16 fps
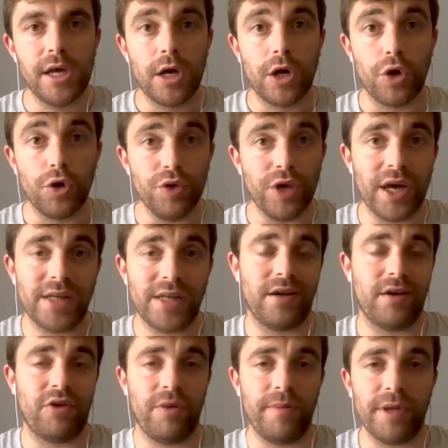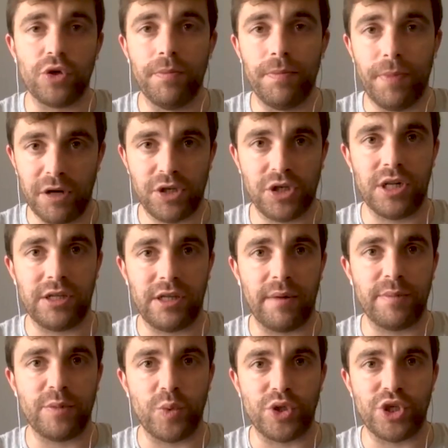Kounde has an agreement on personal
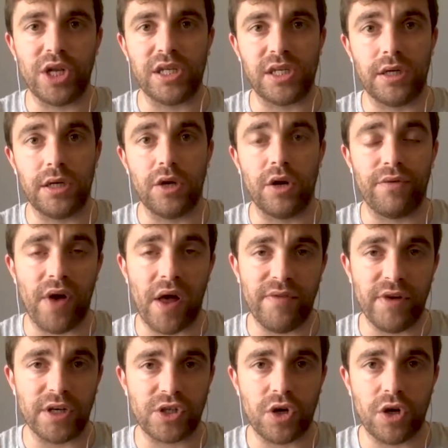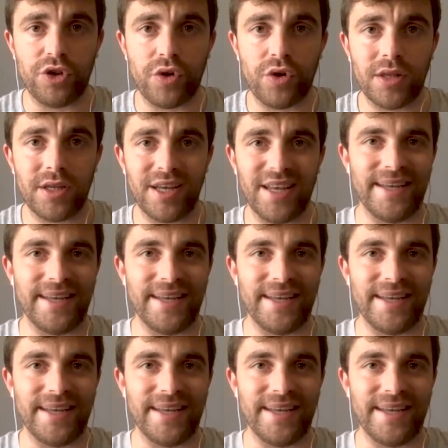terms with Chelsea on a 5 years contract.